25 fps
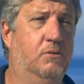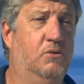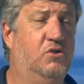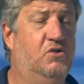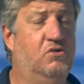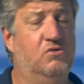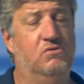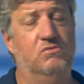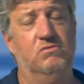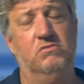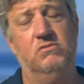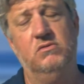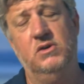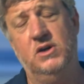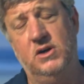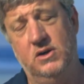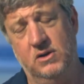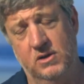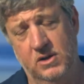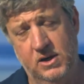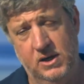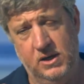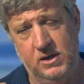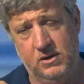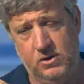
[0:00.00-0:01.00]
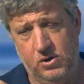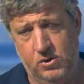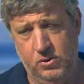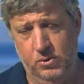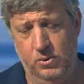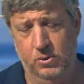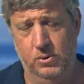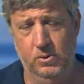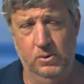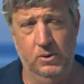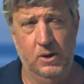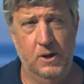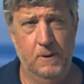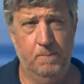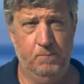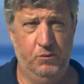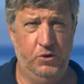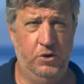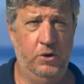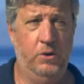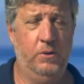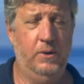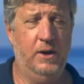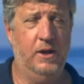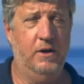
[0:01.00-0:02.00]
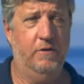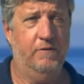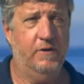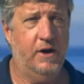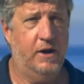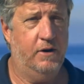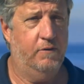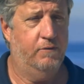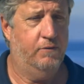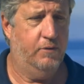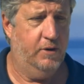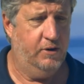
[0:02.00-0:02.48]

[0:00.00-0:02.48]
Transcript: which is really cool, new innovative